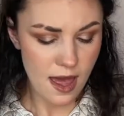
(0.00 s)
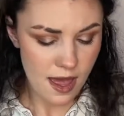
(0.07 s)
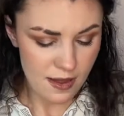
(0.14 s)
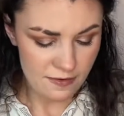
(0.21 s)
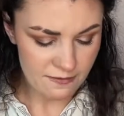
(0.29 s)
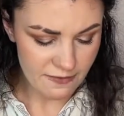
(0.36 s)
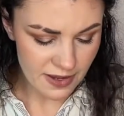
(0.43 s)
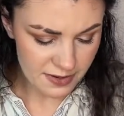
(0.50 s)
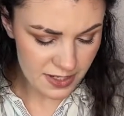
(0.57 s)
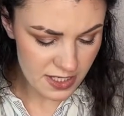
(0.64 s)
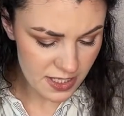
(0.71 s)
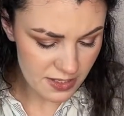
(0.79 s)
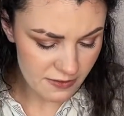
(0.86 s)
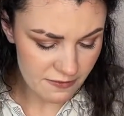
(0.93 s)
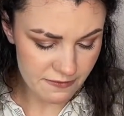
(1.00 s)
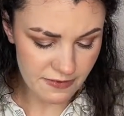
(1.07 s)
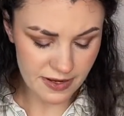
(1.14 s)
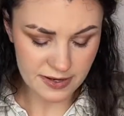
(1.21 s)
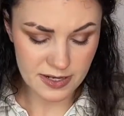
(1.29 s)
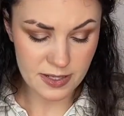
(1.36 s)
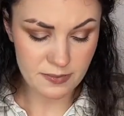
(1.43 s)
Very,
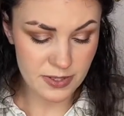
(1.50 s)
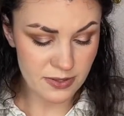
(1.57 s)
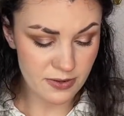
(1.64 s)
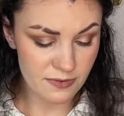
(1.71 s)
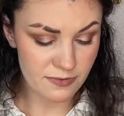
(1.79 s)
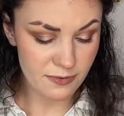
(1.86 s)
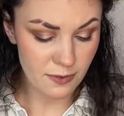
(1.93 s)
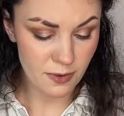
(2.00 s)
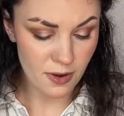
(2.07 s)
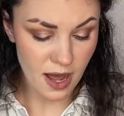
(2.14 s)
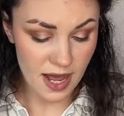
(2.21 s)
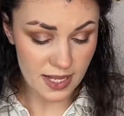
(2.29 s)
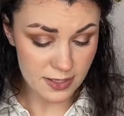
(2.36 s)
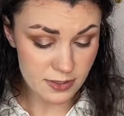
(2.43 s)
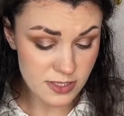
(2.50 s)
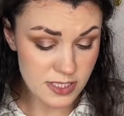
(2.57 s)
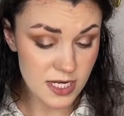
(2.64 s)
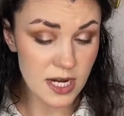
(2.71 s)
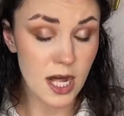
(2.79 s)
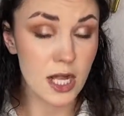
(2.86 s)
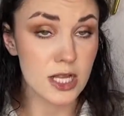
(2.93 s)
very beautiful. I used
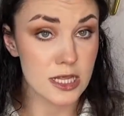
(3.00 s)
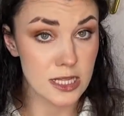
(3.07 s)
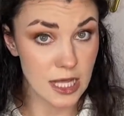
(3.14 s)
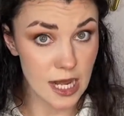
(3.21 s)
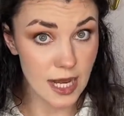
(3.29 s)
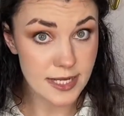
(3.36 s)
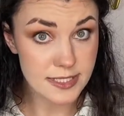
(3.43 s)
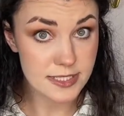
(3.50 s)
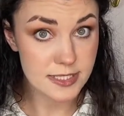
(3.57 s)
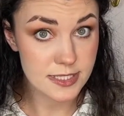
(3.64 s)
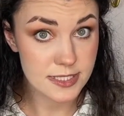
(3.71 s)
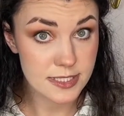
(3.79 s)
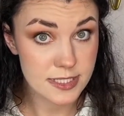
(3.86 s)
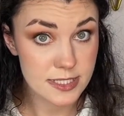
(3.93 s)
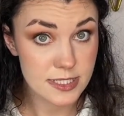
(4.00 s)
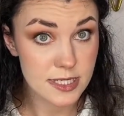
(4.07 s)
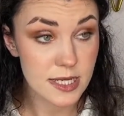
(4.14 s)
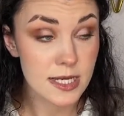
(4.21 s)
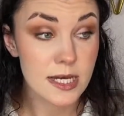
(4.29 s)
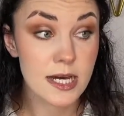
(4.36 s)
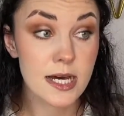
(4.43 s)
it a lot.
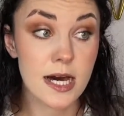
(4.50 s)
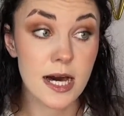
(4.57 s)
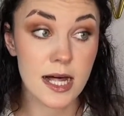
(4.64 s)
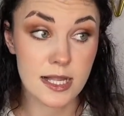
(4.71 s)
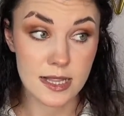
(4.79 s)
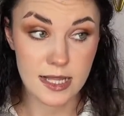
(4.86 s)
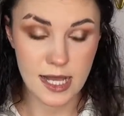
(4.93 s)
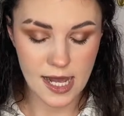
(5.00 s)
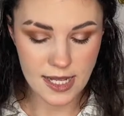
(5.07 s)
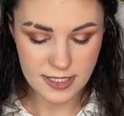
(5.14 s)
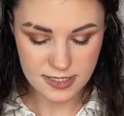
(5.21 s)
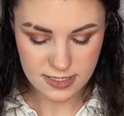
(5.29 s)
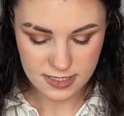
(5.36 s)
But